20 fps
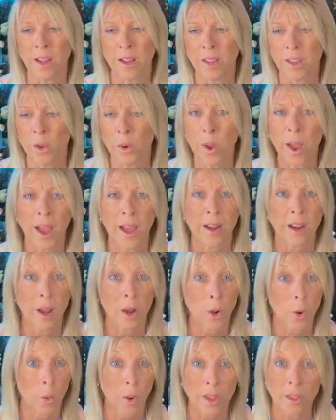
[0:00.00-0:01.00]
you had a
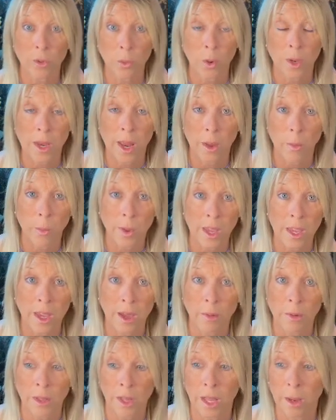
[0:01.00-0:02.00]
great 3-day
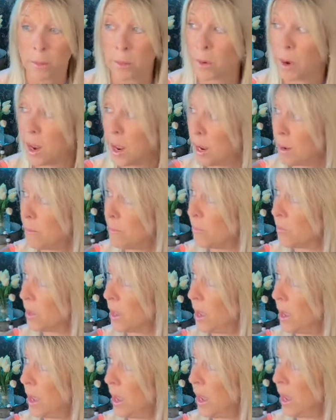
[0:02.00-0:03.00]
weekend with Labor Day
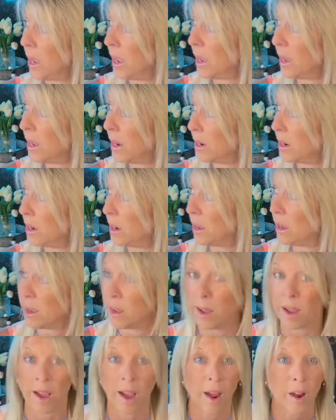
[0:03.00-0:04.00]
and
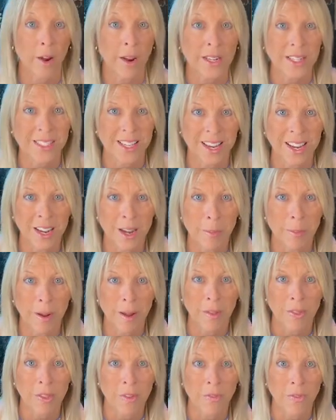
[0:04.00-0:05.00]
are excited
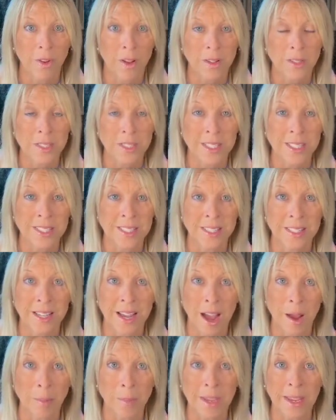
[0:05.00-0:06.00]
about the fall season
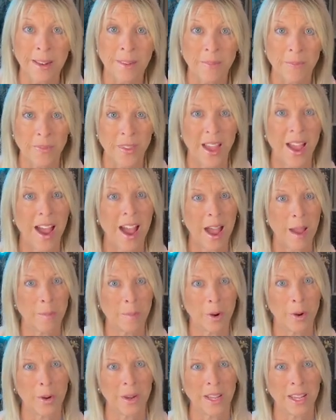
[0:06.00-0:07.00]
coming. I'm
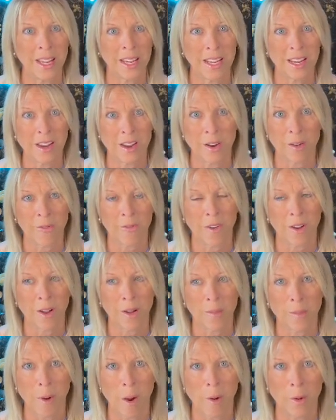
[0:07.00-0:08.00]
already getting into
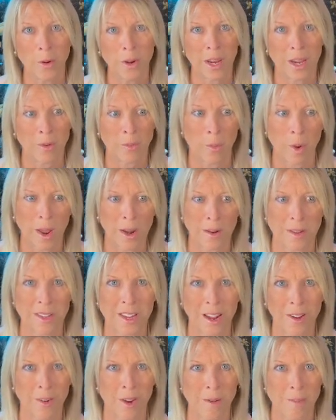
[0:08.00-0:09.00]
fall mode and want to
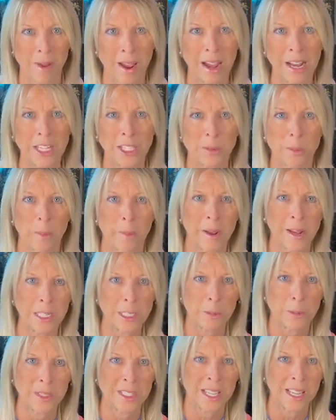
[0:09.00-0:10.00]
decorate my house, but my
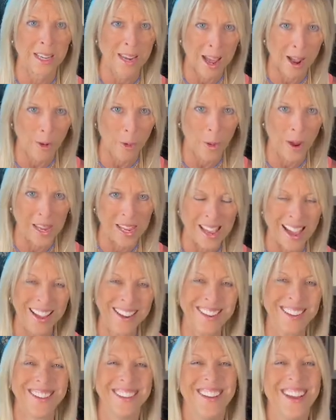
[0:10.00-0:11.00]
husband said not quite
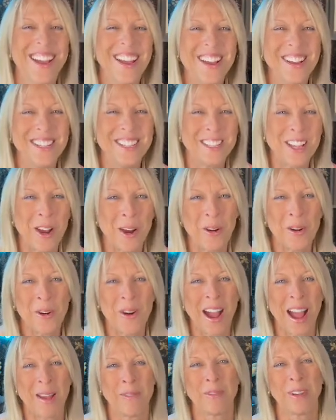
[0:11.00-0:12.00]
yet. So
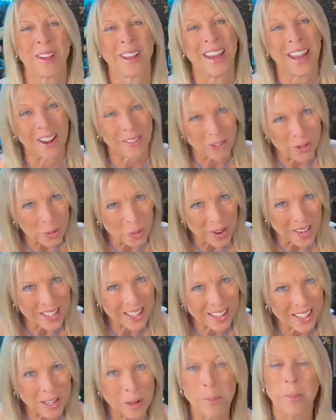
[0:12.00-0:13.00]
I'm going to have to wait a
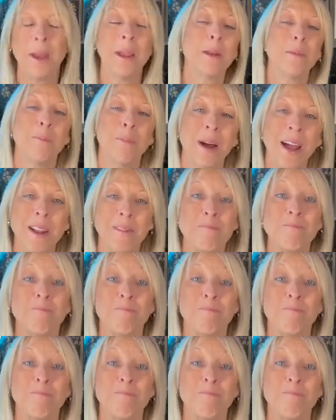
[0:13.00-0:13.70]
little bit, but